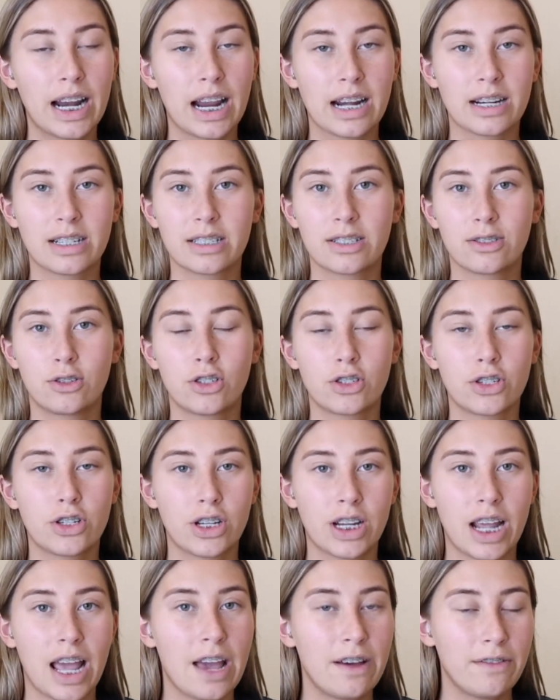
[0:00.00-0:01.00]
and it's not
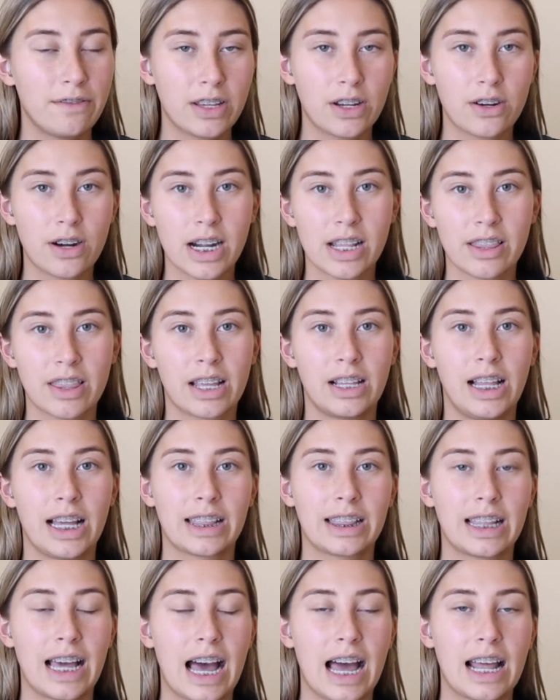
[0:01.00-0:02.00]
too heavy or anything like
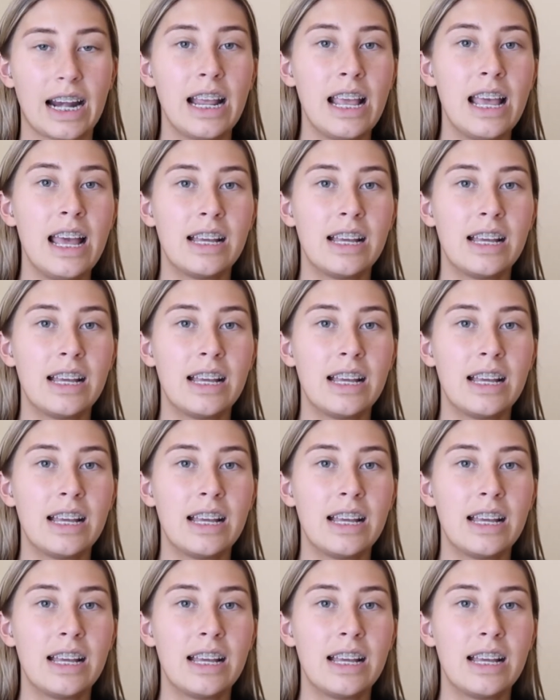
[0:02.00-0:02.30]
that.